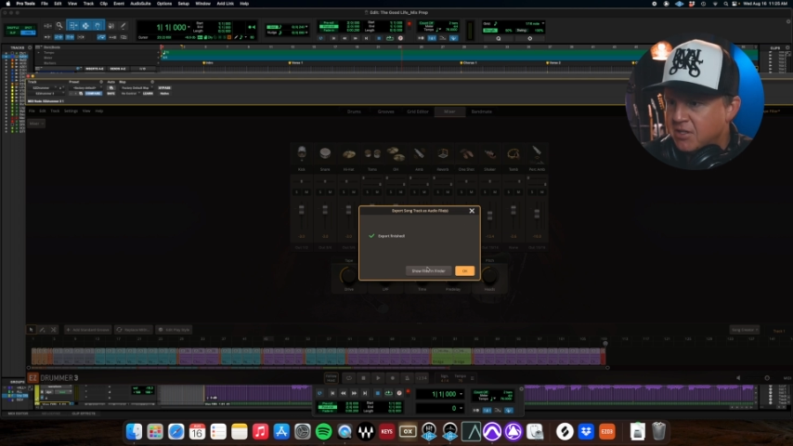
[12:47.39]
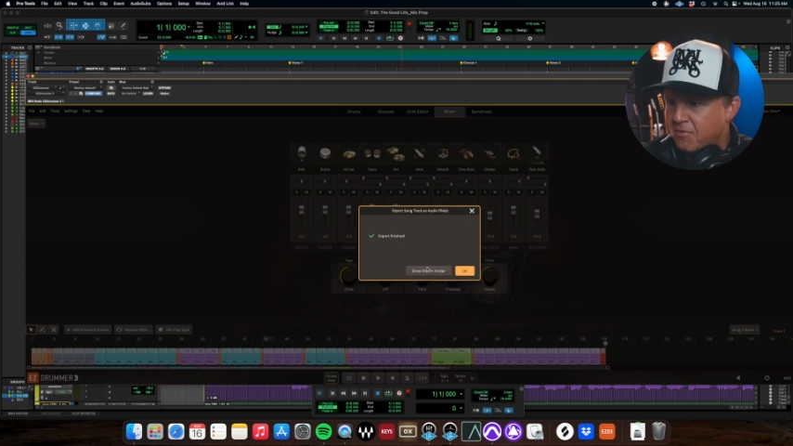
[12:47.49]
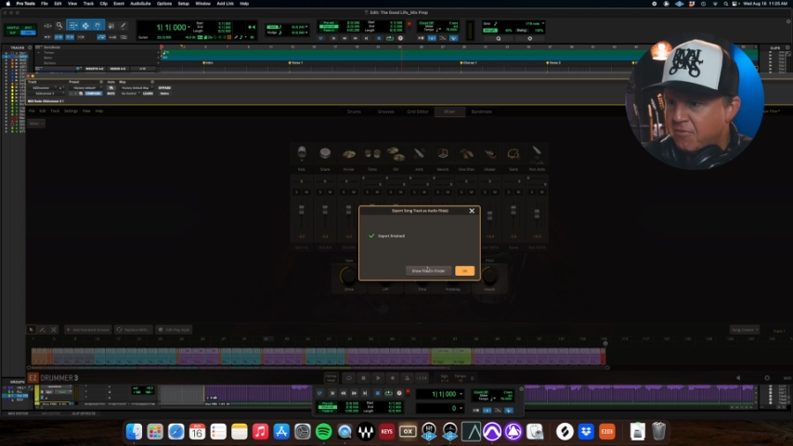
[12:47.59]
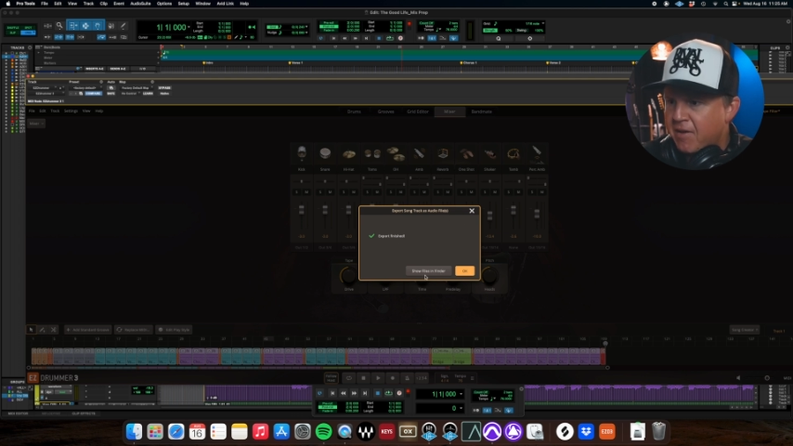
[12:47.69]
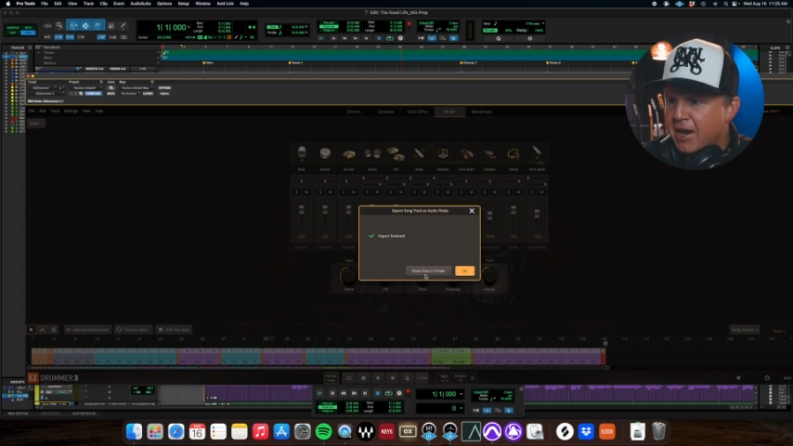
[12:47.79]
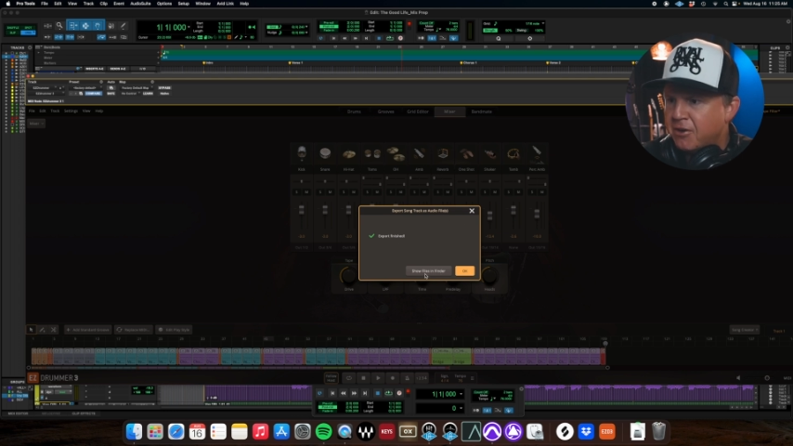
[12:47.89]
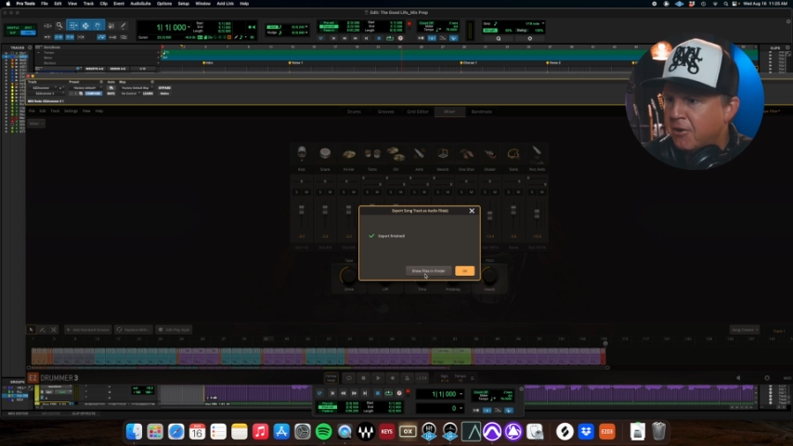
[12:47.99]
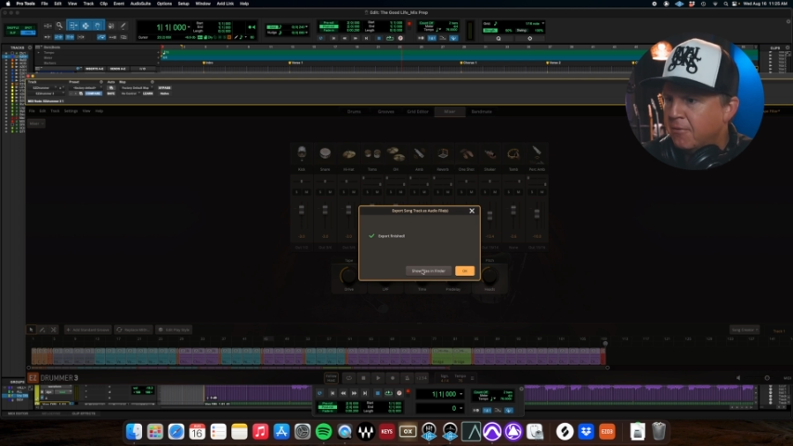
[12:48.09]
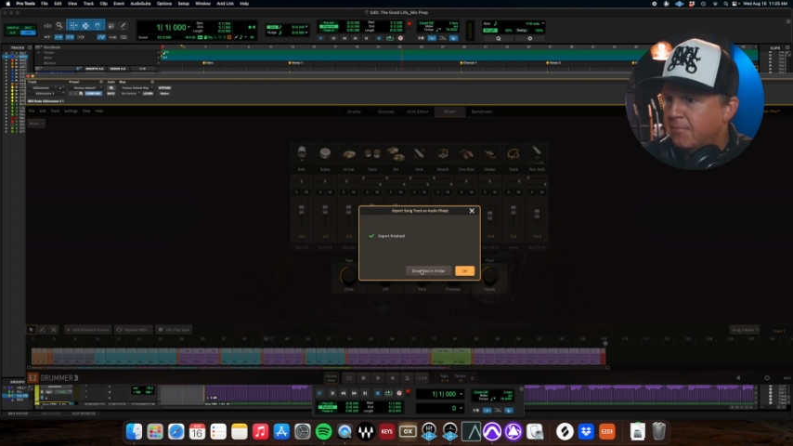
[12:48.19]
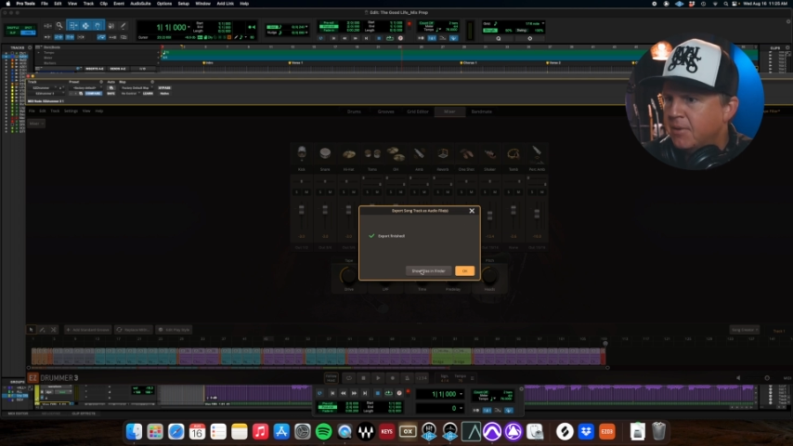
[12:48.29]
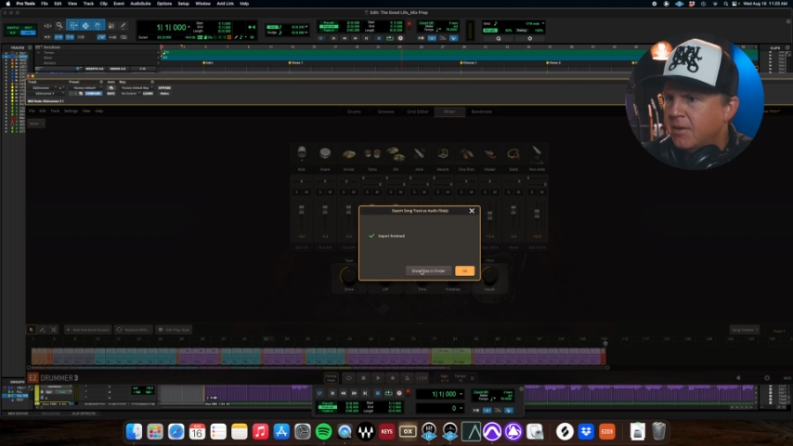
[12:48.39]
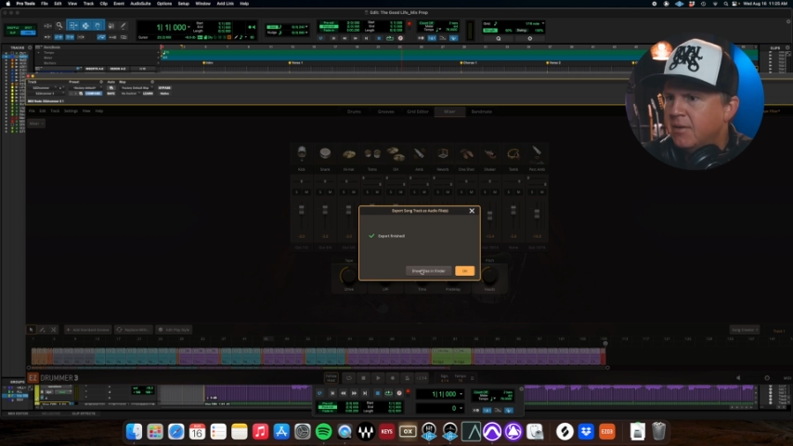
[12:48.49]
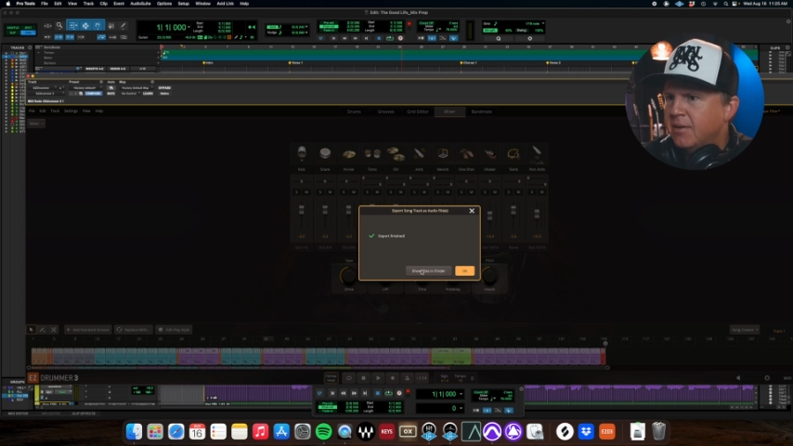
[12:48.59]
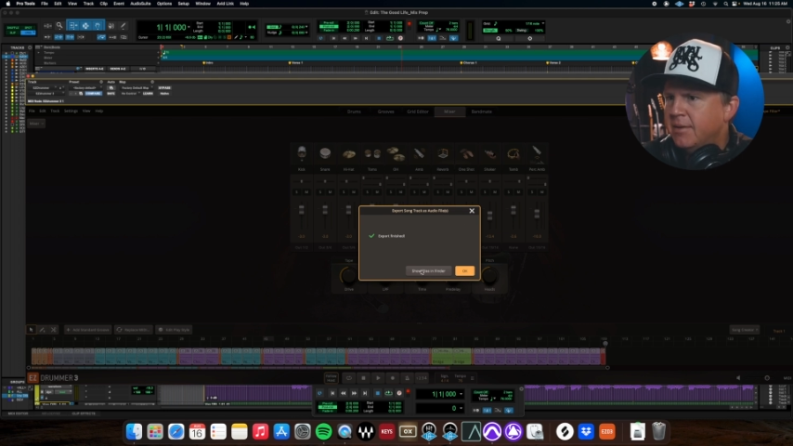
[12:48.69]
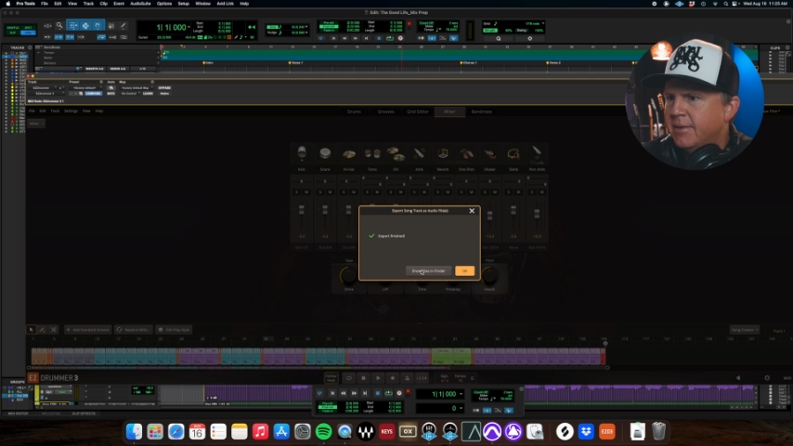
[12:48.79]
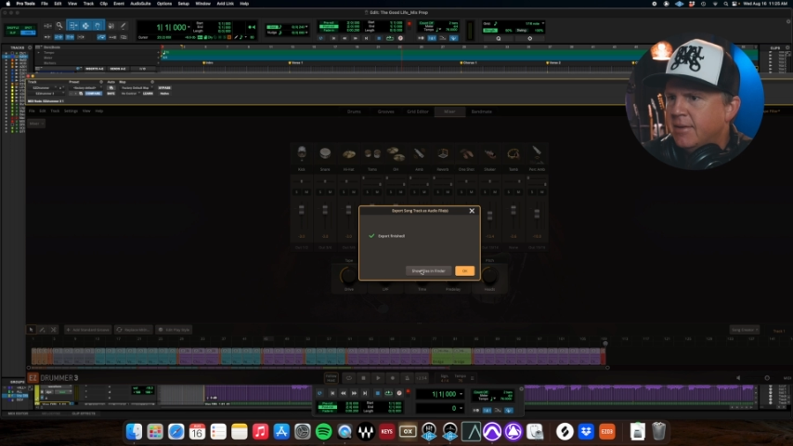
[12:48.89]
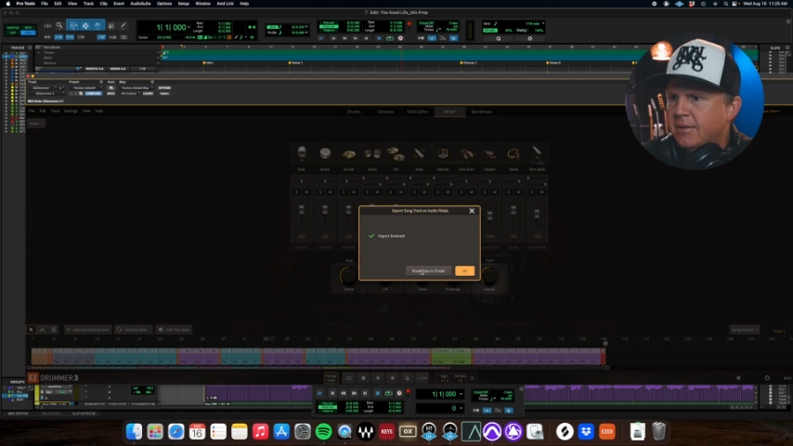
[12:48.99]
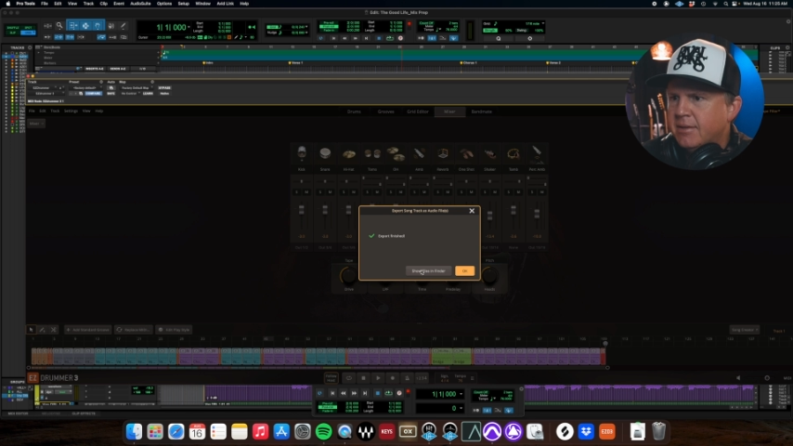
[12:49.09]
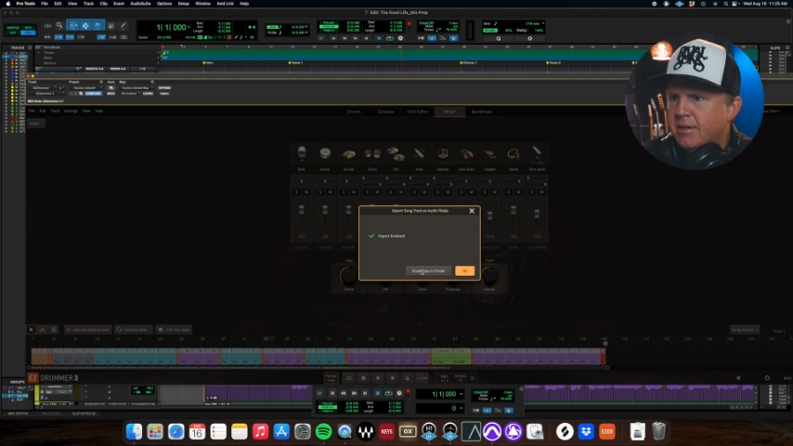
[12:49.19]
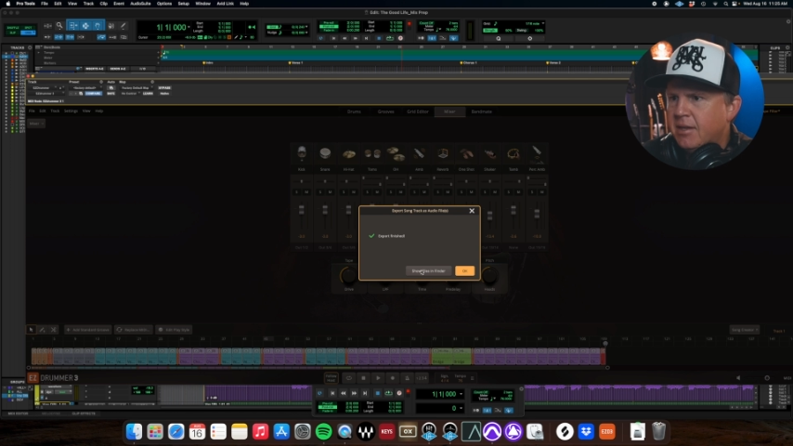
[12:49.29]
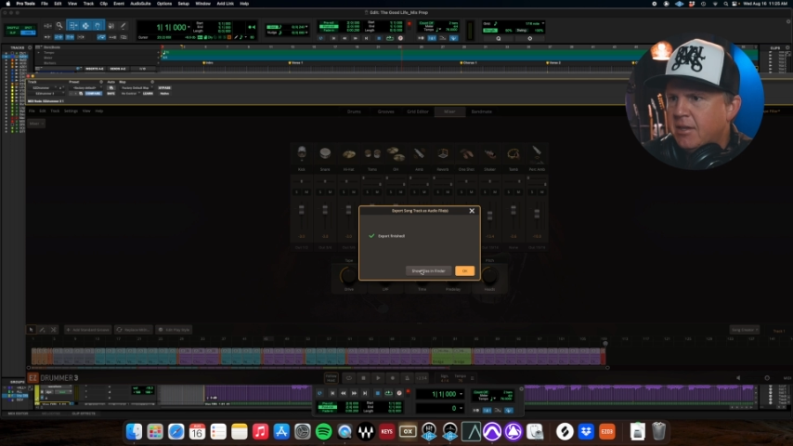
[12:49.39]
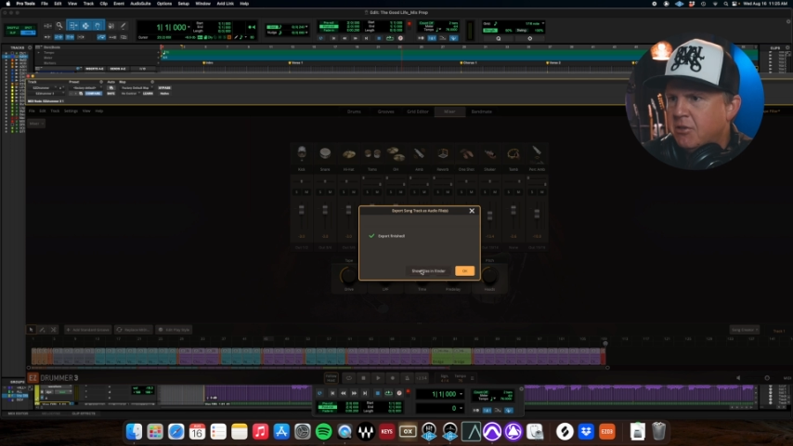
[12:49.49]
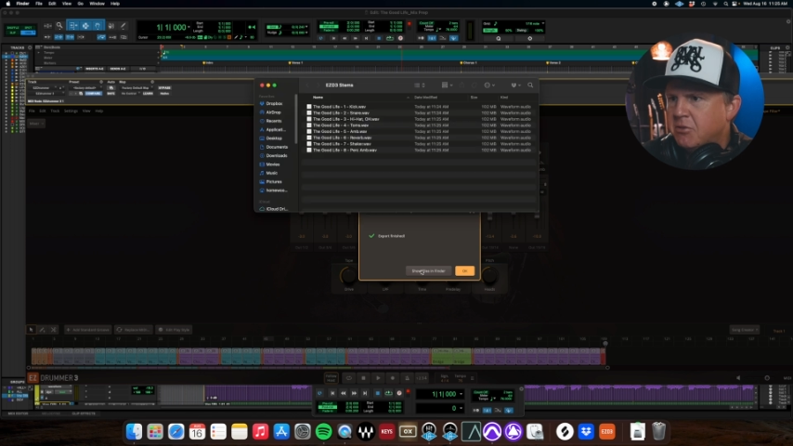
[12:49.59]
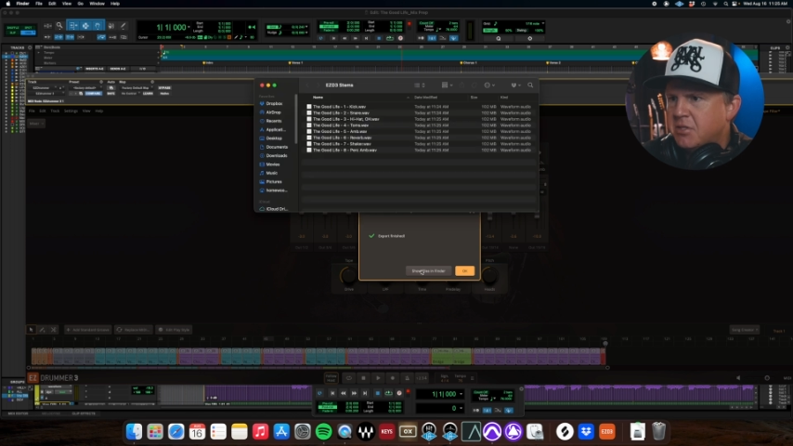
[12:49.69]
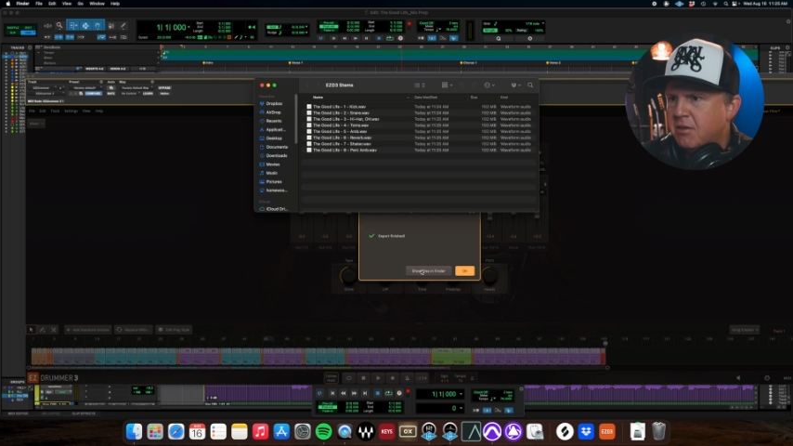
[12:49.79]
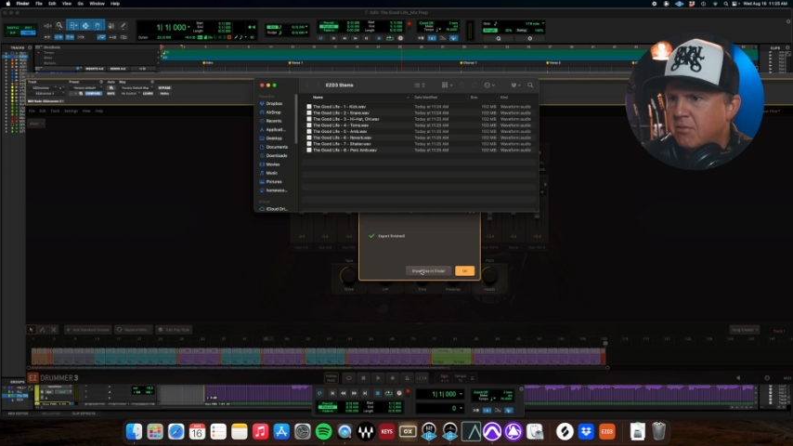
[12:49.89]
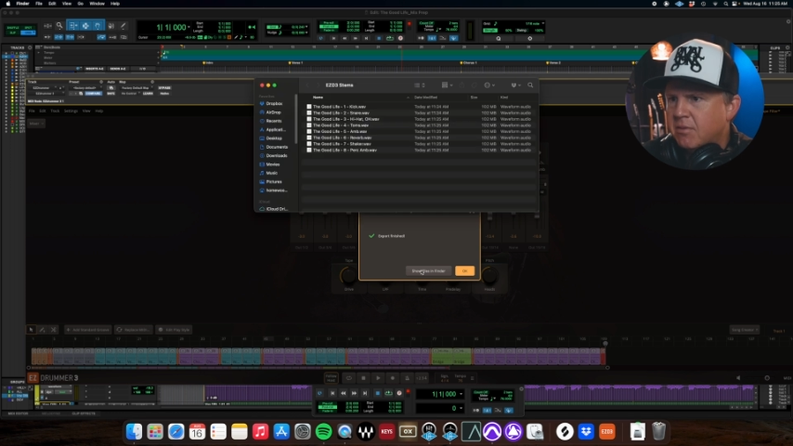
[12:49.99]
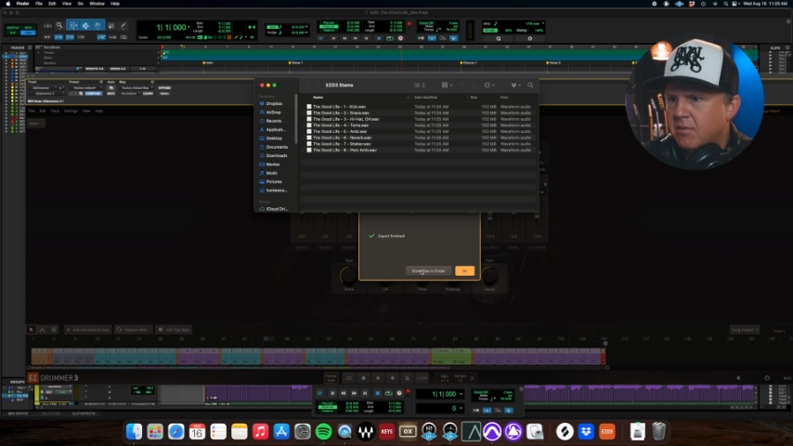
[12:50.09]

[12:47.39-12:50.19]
in Finder. And then you'll see.